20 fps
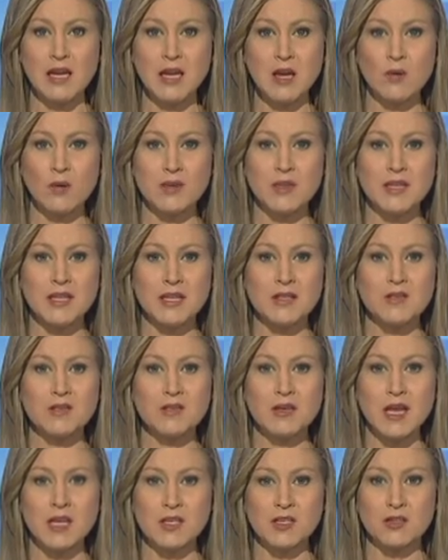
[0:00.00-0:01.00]
with the
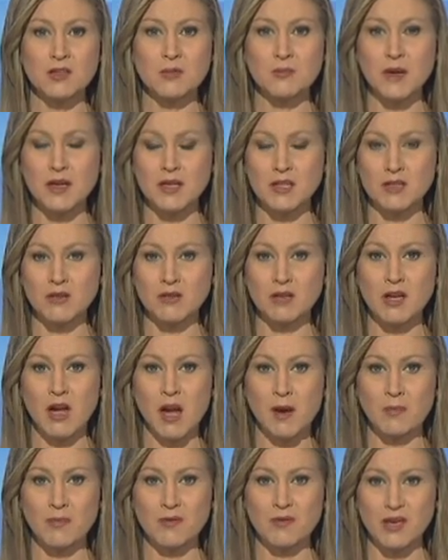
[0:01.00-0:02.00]
international monitoring
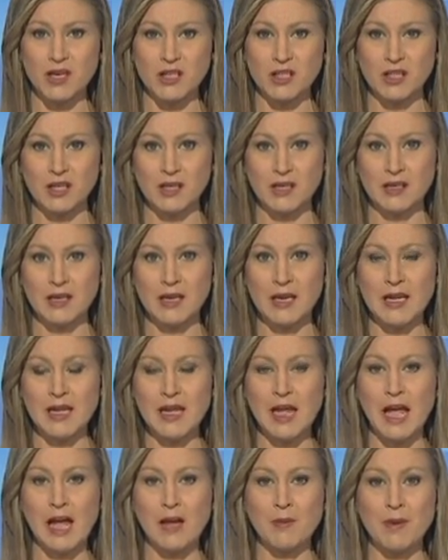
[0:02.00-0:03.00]
operation.
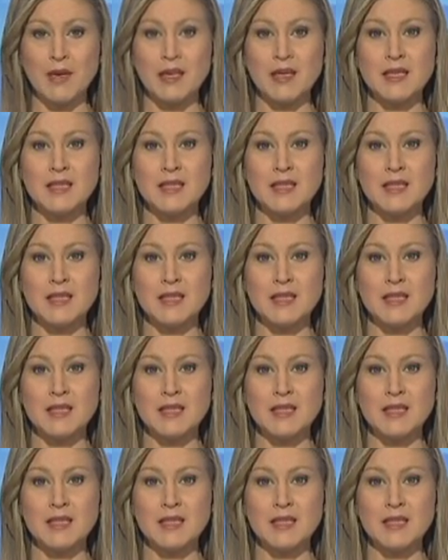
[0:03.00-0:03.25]
Albanian